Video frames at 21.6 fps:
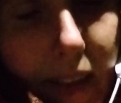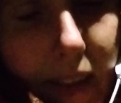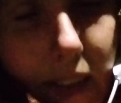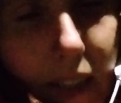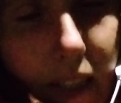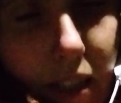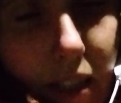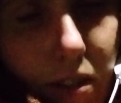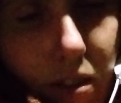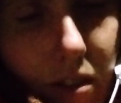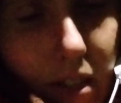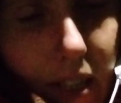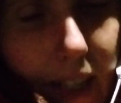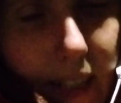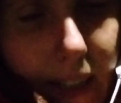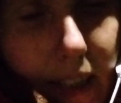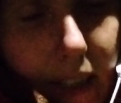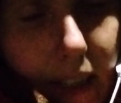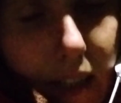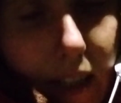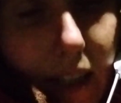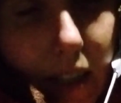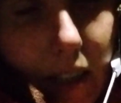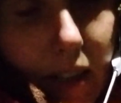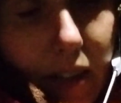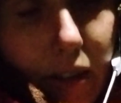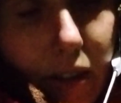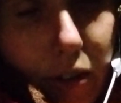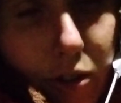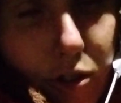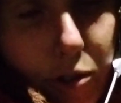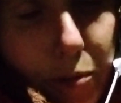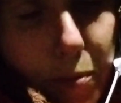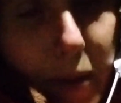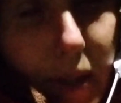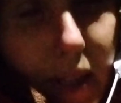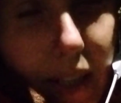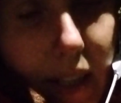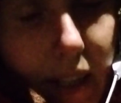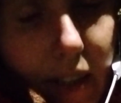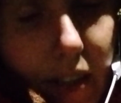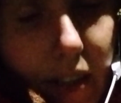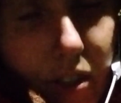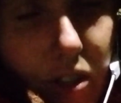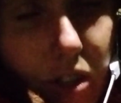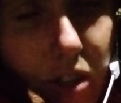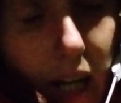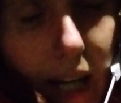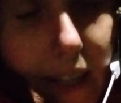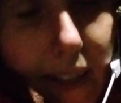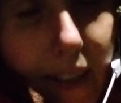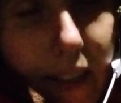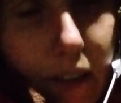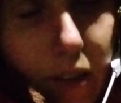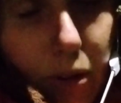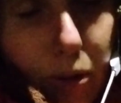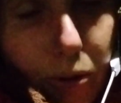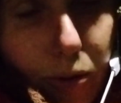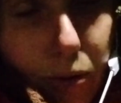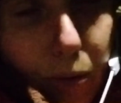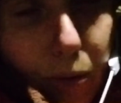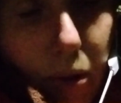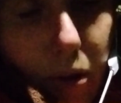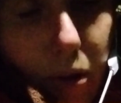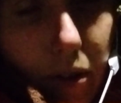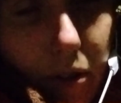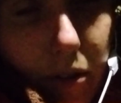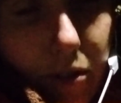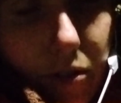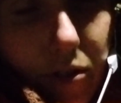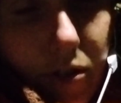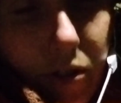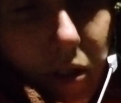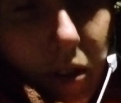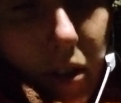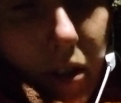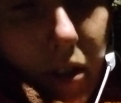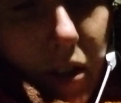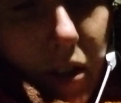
it is that your spirit is guiding you towards